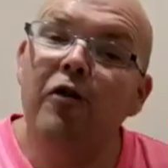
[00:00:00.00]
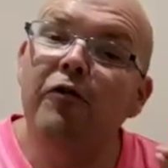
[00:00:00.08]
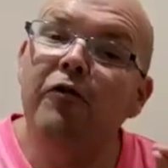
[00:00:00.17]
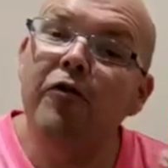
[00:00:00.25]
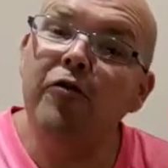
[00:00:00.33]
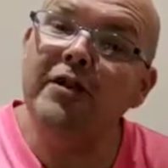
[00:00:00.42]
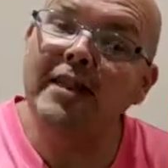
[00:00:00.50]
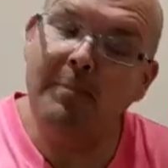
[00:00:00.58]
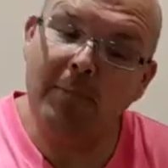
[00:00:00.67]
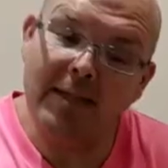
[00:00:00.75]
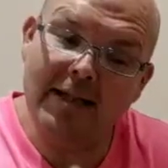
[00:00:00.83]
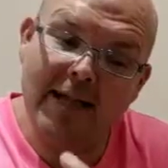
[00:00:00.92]

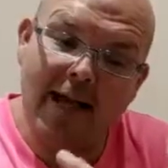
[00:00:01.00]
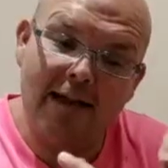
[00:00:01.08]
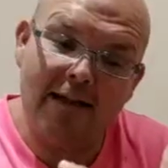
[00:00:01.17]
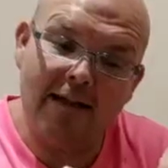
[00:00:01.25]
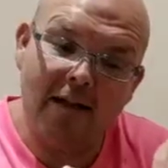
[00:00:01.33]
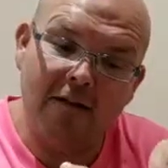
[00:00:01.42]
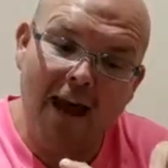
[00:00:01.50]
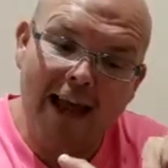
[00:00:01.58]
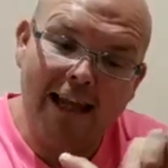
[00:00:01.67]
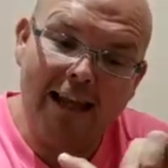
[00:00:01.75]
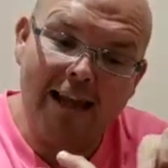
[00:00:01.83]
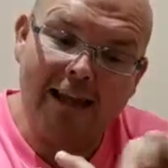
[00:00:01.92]
40% of
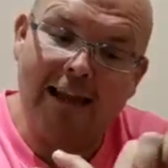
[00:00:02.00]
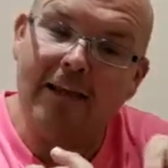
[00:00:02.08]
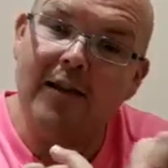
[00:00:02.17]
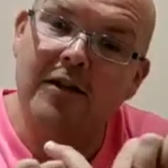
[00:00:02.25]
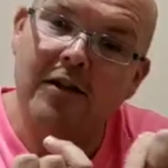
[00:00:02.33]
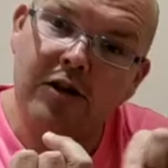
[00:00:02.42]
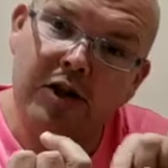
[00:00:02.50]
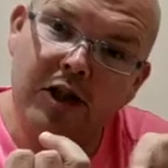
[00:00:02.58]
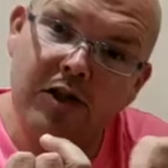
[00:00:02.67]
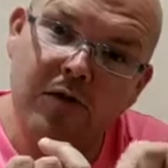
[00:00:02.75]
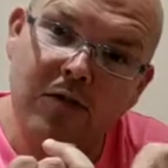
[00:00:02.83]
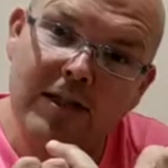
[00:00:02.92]
anything that
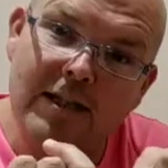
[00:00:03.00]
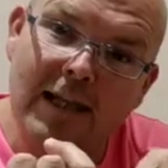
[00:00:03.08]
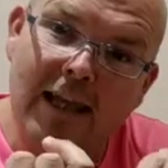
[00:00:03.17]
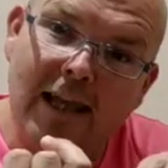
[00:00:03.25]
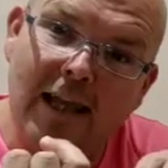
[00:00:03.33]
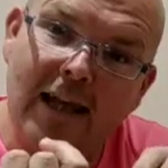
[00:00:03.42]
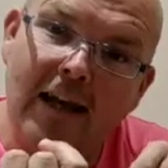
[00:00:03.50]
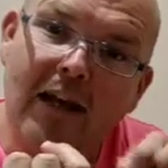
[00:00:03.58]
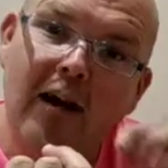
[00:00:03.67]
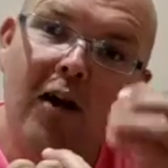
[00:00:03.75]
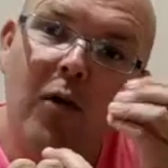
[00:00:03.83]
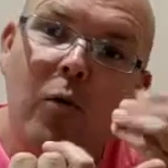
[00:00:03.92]
touches your skin
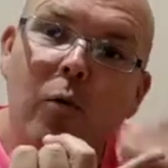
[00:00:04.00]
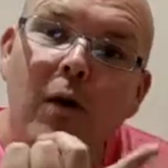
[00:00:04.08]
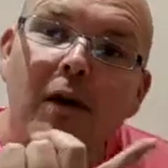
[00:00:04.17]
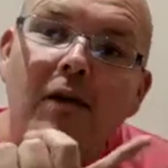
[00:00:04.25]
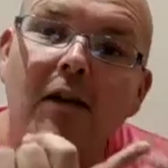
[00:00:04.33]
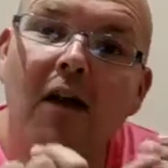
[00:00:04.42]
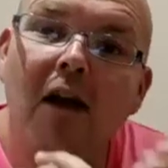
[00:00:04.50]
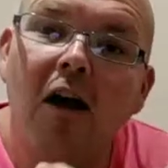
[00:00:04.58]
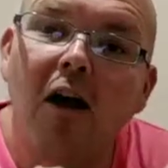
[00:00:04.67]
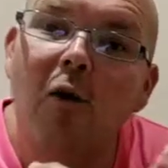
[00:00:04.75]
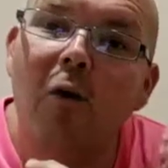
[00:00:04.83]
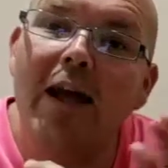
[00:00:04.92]
will
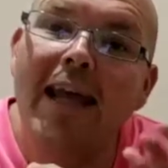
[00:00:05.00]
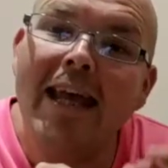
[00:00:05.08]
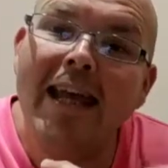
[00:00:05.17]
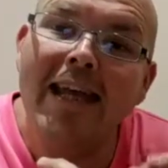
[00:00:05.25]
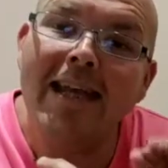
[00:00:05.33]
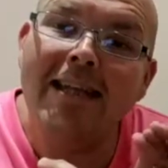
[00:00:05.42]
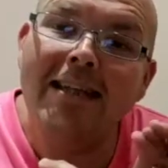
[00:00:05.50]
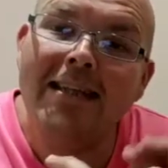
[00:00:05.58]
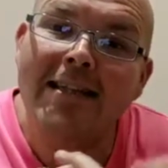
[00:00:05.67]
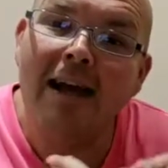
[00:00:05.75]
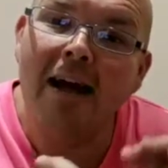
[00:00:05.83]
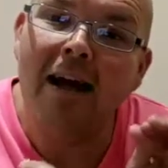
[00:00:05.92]
go
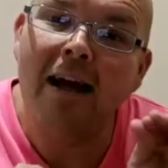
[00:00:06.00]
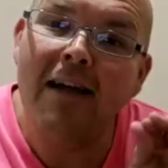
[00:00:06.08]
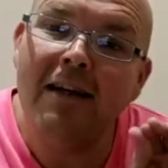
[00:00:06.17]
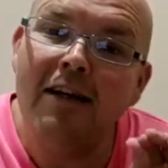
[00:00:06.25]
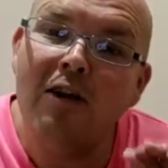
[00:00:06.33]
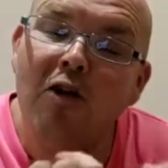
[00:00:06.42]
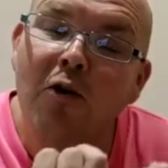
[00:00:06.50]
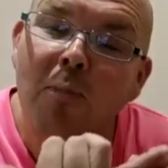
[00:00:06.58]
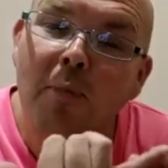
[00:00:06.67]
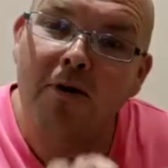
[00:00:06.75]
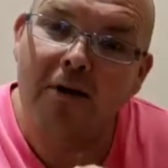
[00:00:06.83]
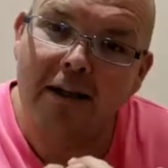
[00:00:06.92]
inside your
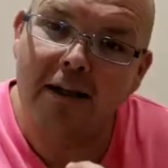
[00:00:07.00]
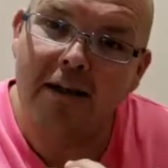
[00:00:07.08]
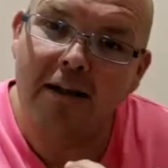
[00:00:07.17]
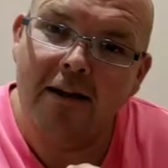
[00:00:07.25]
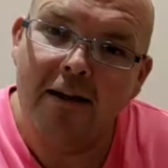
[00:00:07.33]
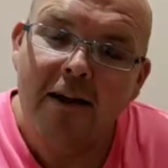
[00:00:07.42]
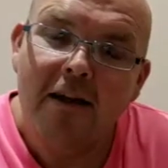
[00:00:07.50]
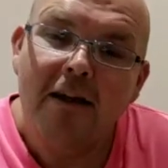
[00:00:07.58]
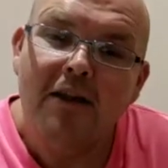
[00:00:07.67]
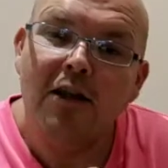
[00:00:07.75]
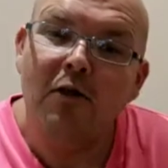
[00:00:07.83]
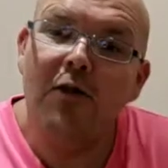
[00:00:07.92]
body.
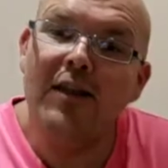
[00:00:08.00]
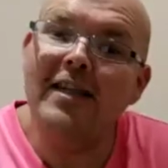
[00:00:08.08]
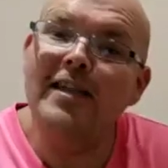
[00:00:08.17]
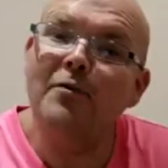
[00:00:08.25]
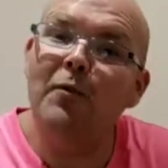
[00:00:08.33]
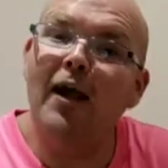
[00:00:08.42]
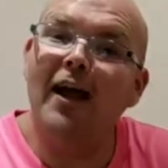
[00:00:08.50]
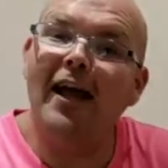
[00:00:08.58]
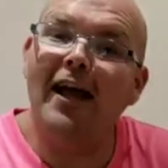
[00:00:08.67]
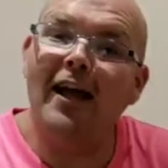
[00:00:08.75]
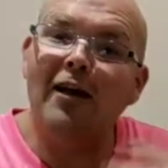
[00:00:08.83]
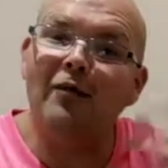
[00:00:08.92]
So this is where,
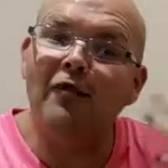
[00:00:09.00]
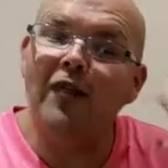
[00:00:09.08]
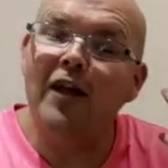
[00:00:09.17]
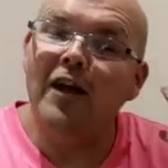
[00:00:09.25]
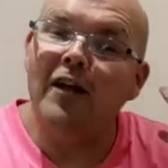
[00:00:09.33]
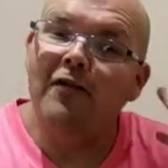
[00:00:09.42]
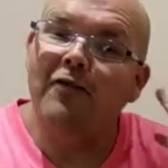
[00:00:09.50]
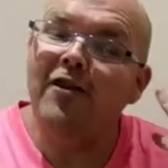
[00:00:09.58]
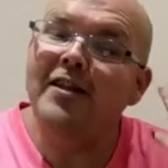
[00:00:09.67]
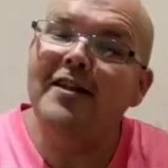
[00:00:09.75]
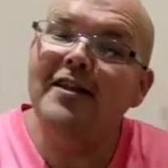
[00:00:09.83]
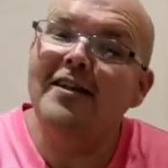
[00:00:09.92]
for
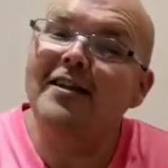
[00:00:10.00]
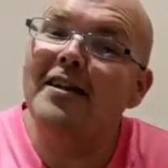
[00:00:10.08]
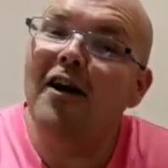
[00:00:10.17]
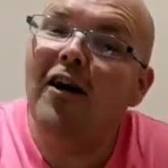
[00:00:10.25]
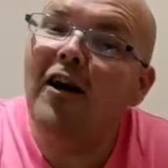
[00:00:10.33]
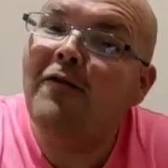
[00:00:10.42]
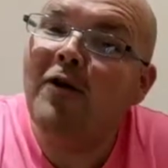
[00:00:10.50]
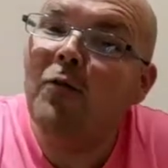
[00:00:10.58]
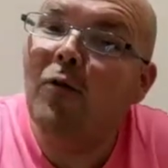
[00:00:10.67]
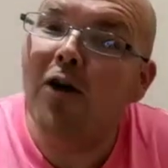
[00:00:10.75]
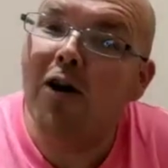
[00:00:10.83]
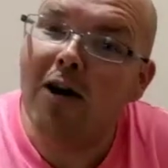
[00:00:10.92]
instance, if you
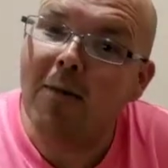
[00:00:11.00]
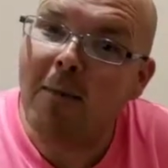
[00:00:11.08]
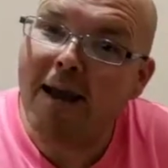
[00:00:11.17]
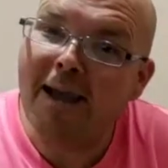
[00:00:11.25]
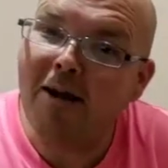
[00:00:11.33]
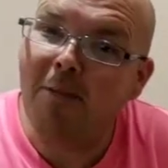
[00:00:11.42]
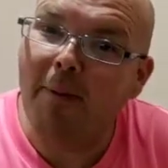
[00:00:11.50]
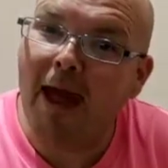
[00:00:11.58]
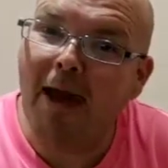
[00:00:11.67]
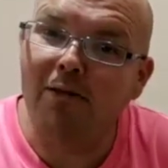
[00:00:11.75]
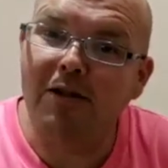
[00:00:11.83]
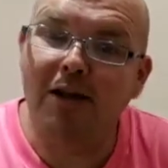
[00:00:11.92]
work on a makeup
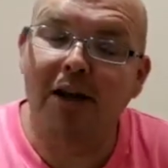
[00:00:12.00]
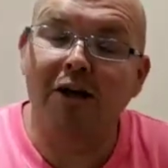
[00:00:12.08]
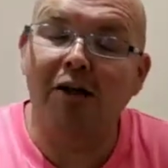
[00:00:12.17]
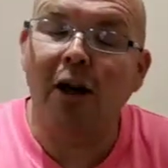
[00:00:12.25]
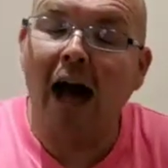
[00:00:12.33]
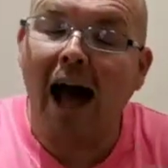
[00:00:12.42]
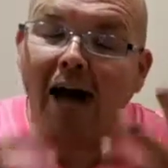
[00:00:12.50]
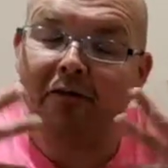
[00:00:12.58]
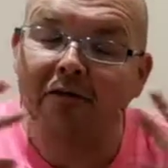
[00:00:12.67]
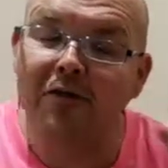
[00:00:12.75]
counter and you have